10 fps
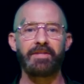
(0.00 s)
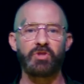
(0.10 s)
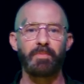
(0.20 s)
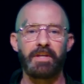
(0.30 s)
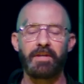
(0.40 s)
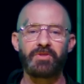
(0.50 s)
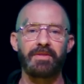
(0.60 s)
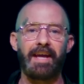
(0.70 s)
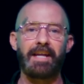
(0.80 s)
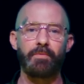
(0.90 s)
And so, because of
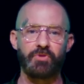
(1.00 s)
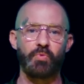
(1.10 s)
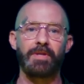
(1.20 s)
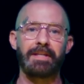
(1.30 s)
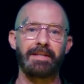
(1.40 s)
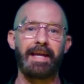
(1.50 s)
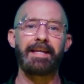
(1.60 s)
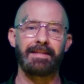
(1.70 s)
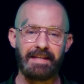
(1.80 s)
that, I was running late,